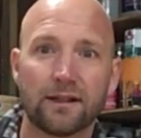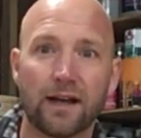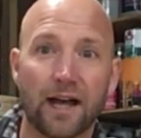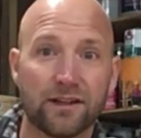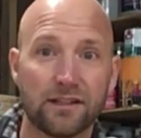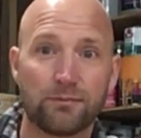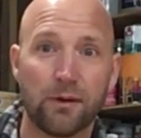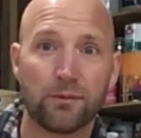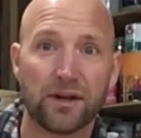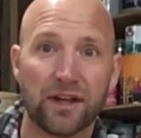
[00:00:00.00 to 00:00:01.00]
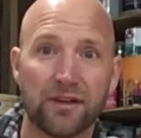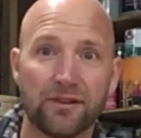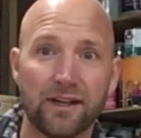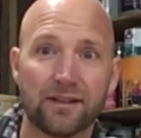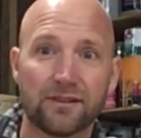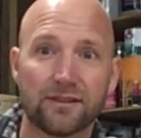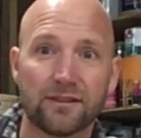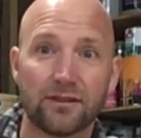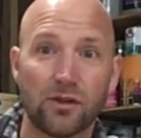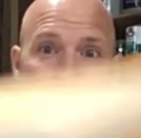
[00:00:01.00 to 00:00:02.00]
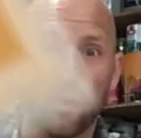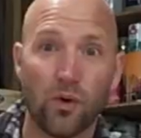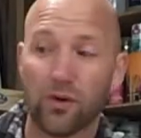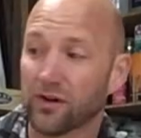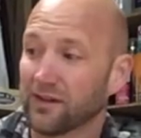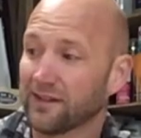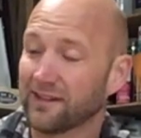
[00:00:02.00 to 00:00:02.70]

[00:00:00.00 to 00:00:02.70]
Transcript: I could have spent money on this, or